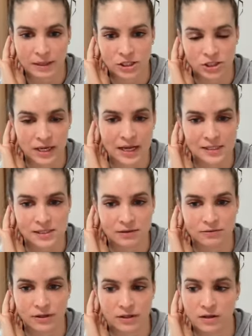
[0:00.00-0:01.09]
Patient has to
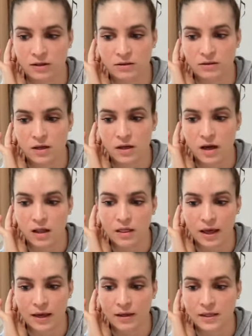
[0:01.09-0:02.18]
feel like